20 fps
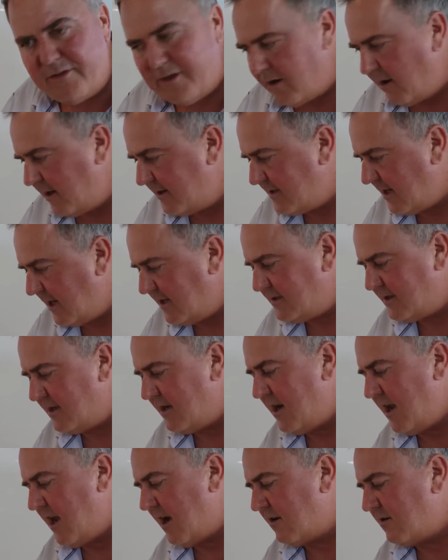that I taste it
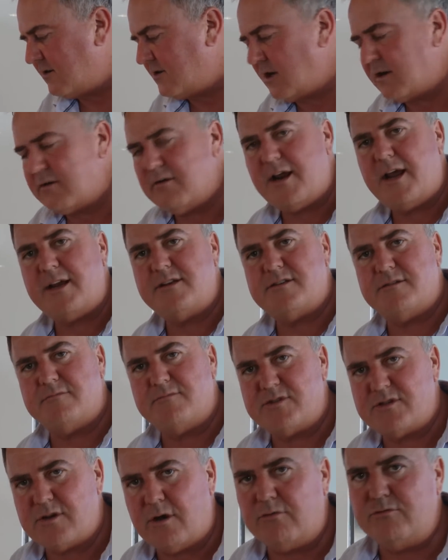now, because I could add some
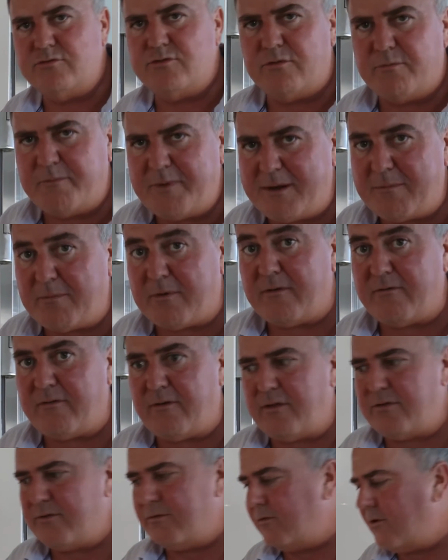salt or pepper if
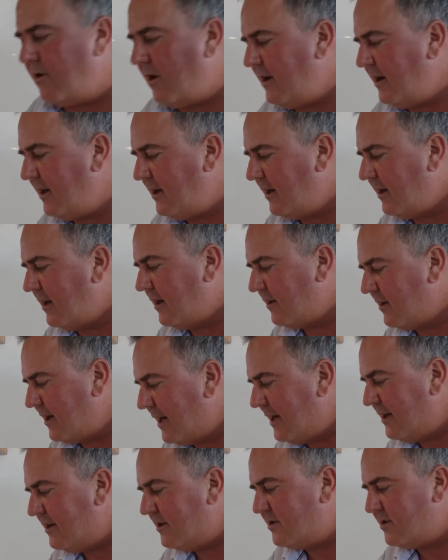I thought I
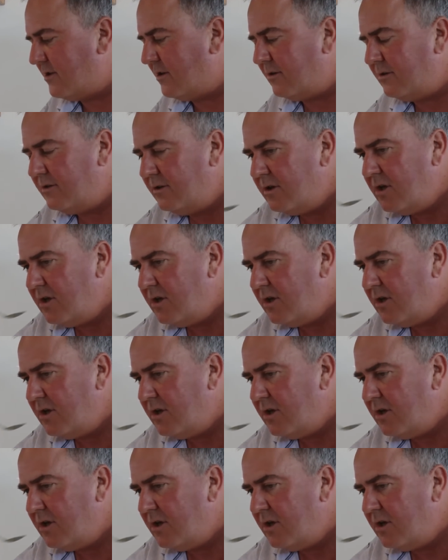needed to.